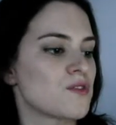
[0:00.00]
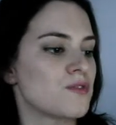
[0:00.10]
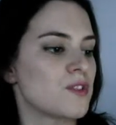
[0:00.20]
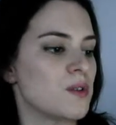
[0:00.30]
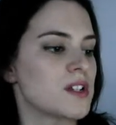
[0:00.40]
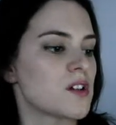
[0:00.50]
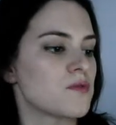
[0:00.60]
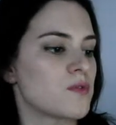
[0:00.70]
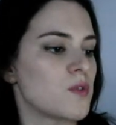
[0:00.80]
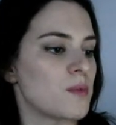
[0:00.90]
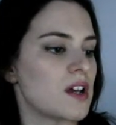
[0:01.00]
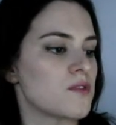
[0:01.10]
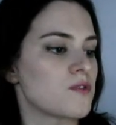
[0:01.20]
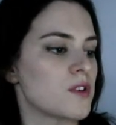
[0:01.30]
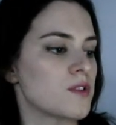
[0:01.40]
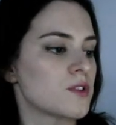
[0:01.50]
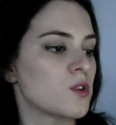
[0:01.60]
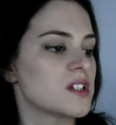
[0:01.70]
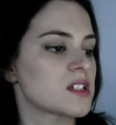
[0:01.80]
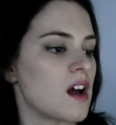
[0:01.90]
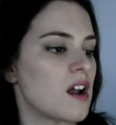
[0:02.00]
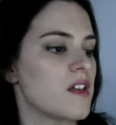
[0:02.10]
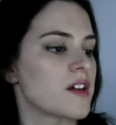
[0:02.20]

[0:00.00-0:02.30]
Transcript: fluid formula for a flawless colour